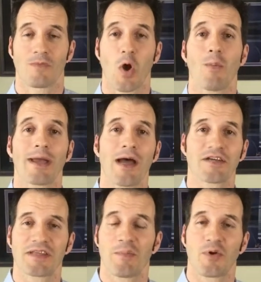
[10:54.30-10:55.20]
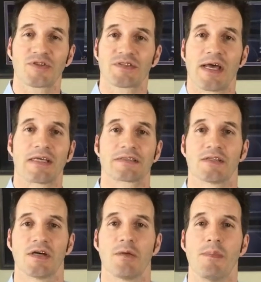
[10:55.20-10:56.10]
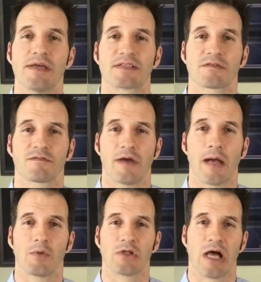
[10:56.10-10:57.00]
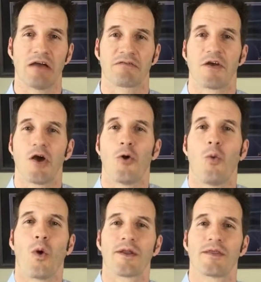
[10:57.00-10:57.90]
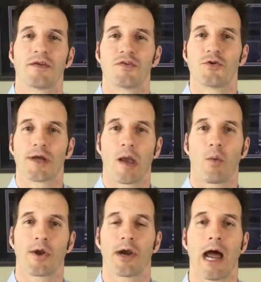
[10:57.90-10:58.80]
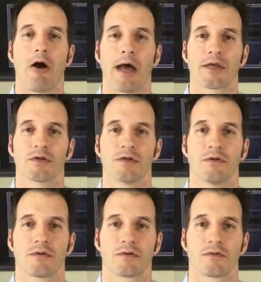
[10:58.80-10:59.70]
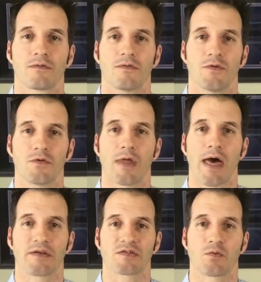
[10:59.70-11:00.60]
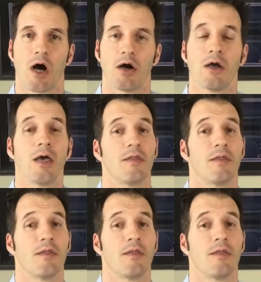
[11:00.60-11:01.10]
Oh my gosh, that person has an amazing family life. What are they doing? I wonder how I could do that as well.